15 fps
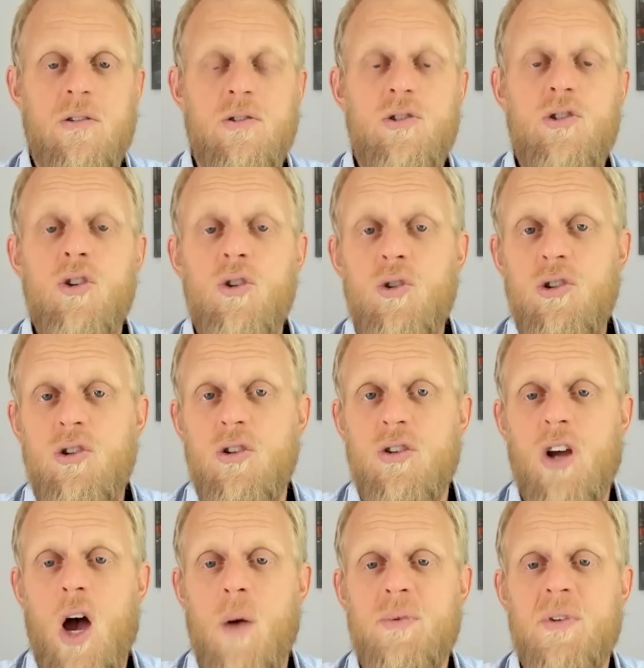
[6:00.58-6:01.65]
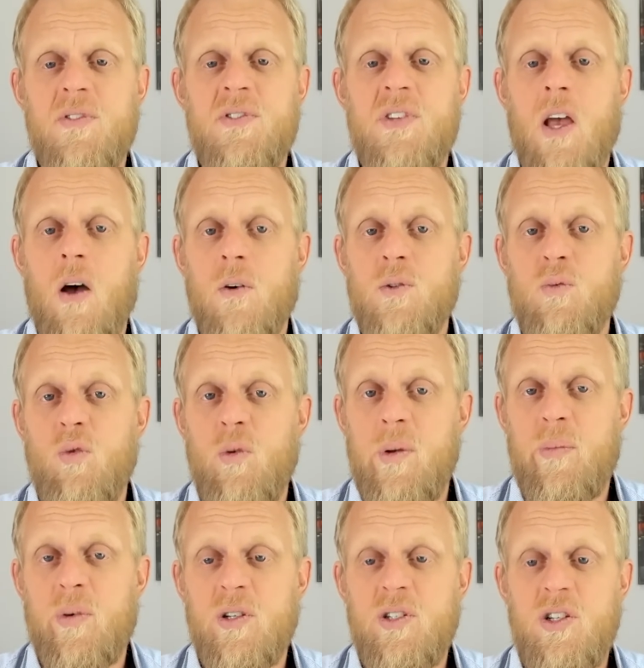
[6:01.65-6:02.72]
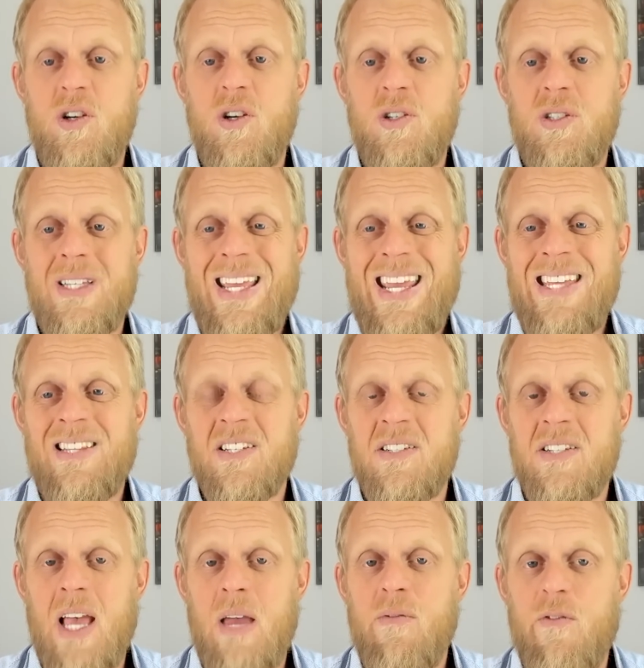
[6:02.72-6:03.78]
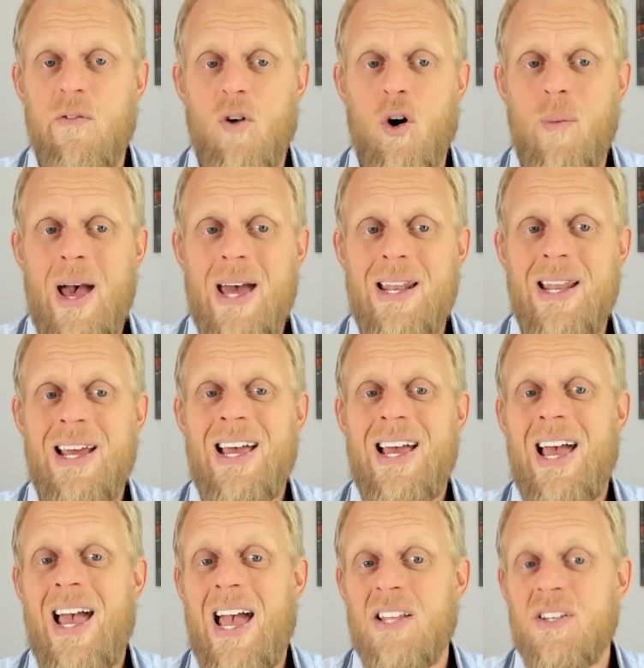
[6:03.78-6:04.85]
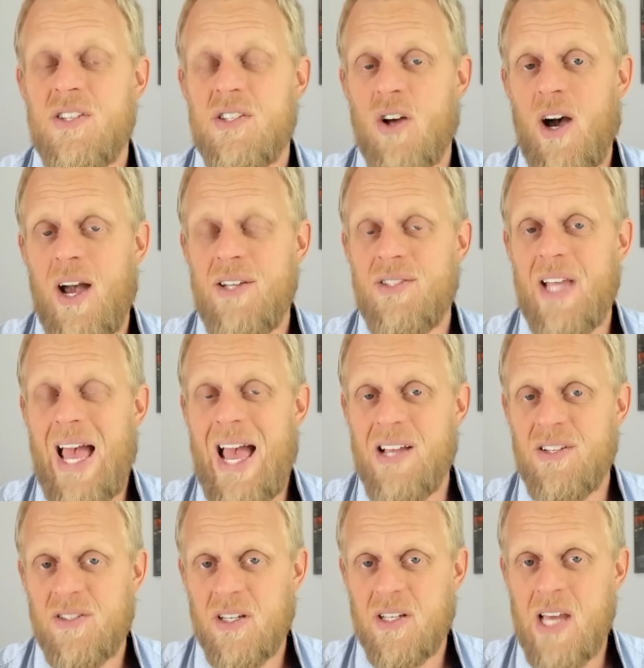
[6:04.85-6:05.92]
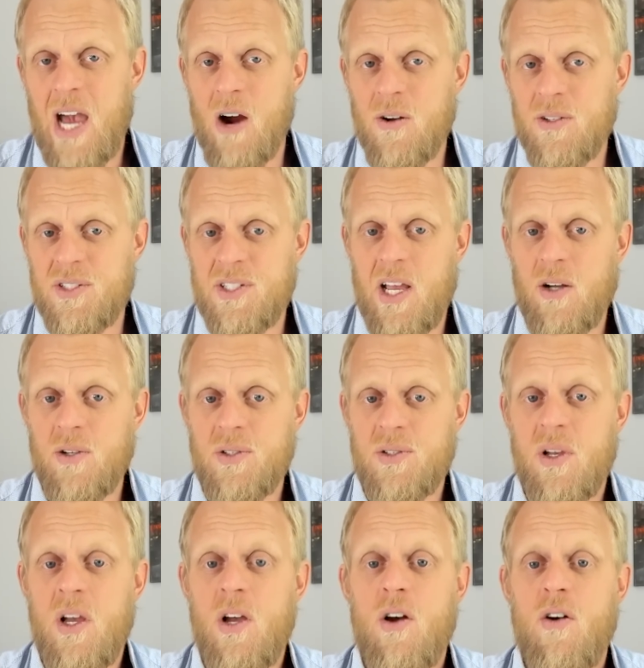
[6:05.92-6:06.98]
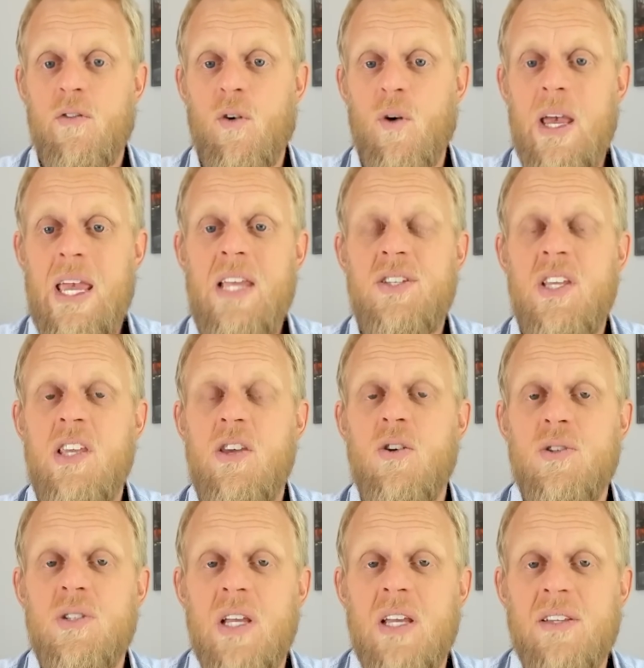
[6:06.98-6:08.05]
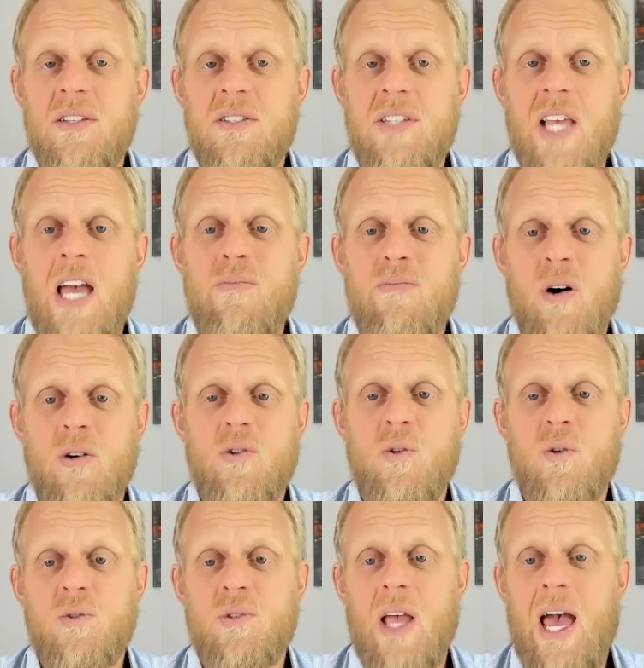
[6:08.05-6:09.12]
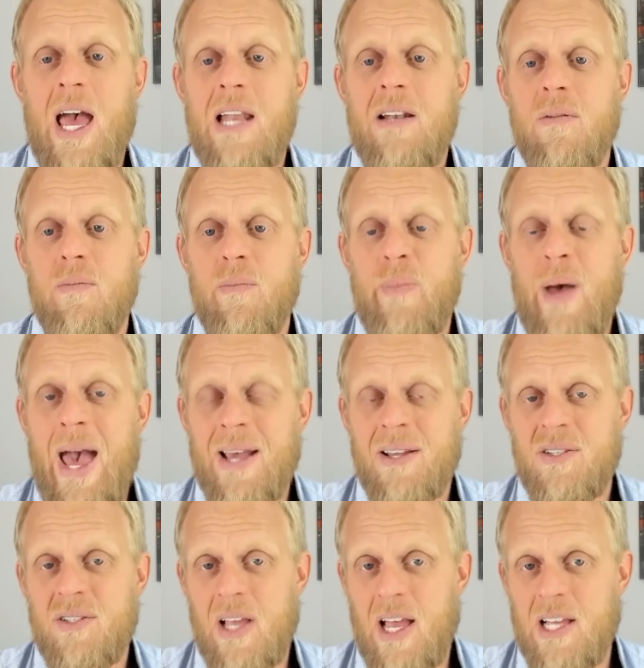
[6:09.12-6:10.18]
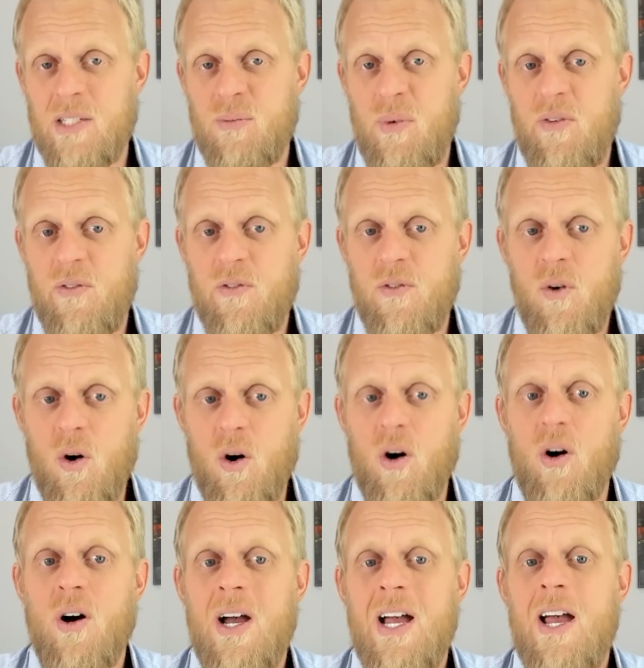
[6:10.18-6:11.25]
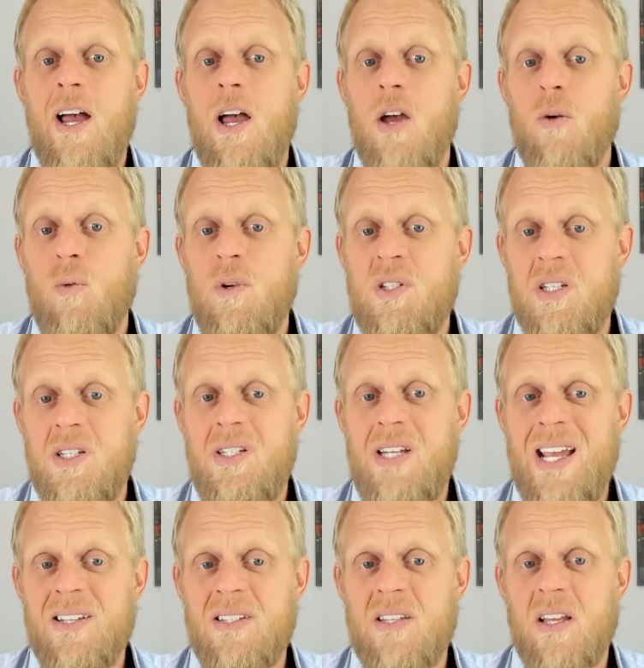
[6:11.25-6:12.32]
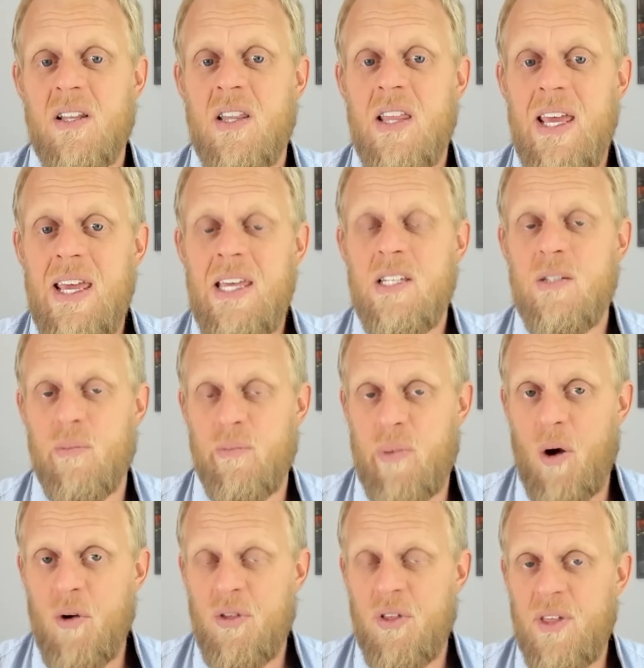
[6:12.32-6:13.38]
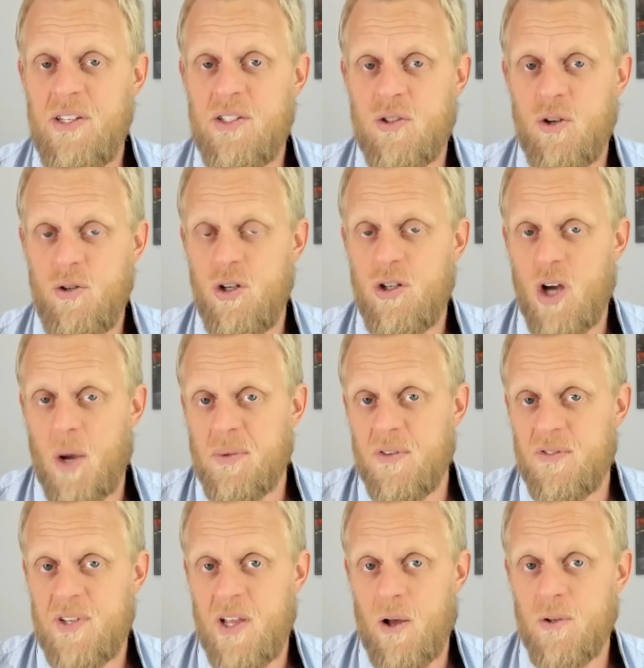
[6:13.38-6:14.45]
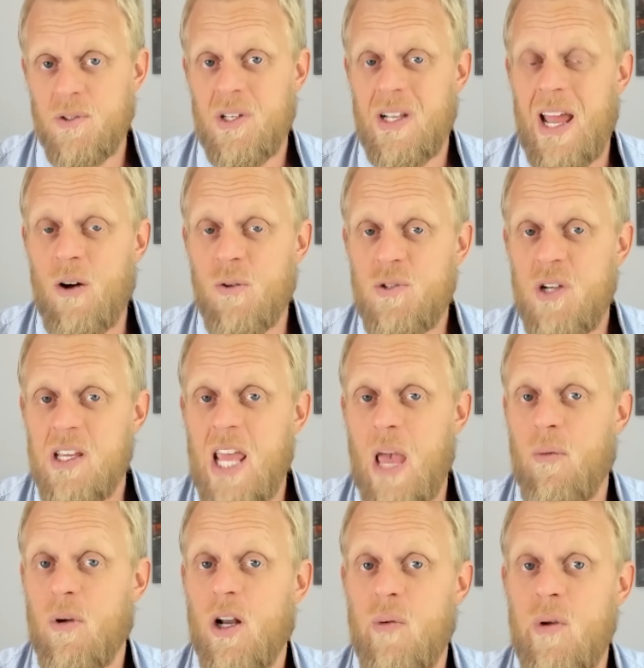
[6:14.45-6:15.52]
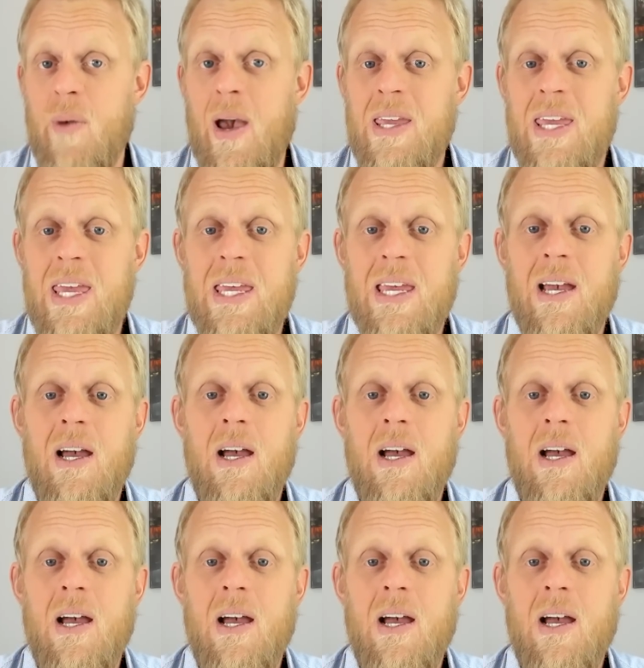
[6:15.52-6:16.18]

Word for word: two new types of cells will be produced in the same format and size as the current cells for easy use in the same modules and packs as before, which suggests that these, both of these two new types of cells that LG Chem are going to be making,